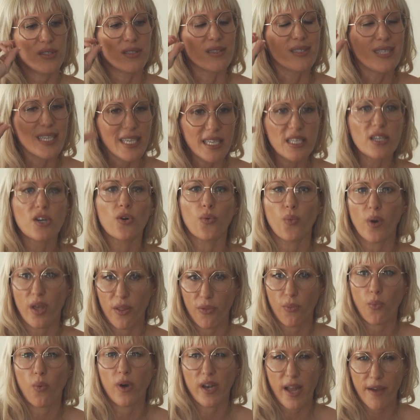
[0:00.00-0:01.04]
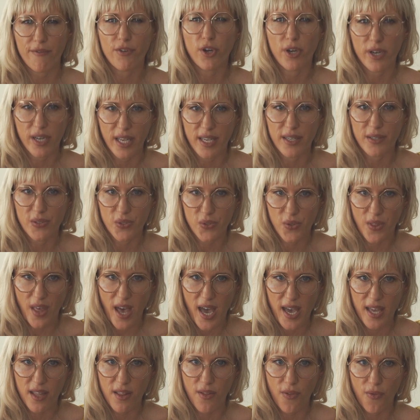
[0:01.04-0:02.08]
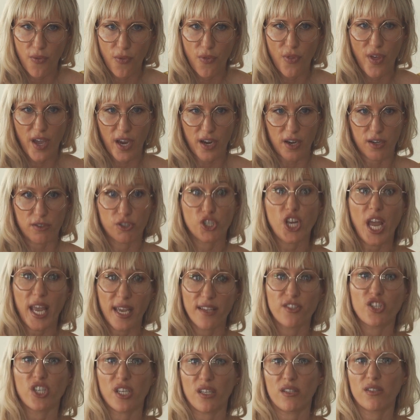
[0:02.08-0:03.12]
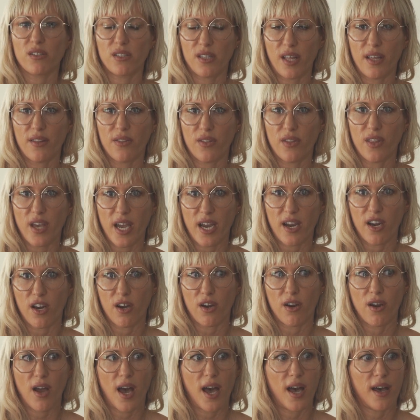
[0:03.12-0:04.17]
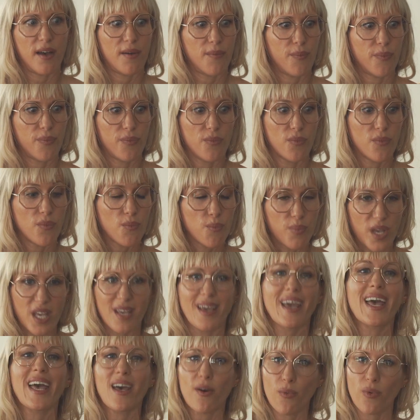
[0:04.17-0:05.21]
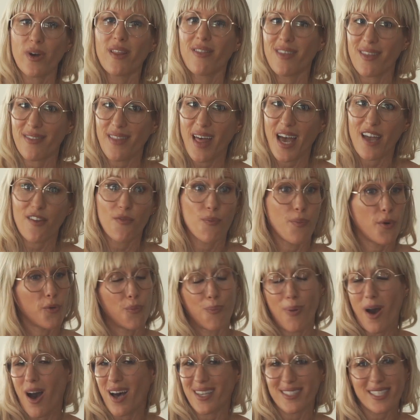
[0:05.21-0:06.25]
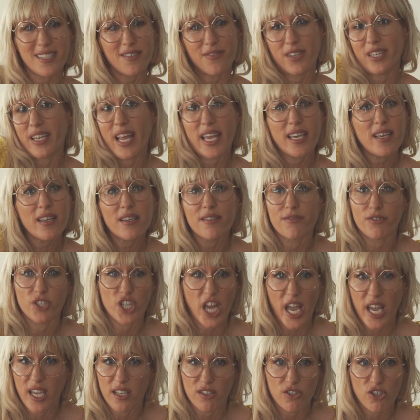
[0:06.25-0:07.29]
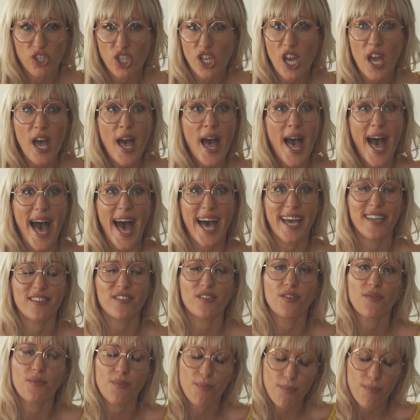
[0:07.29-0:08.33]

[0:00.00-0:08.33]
deal with whatever it is that their changes, that they're being hit with in life, both positive and negative change, and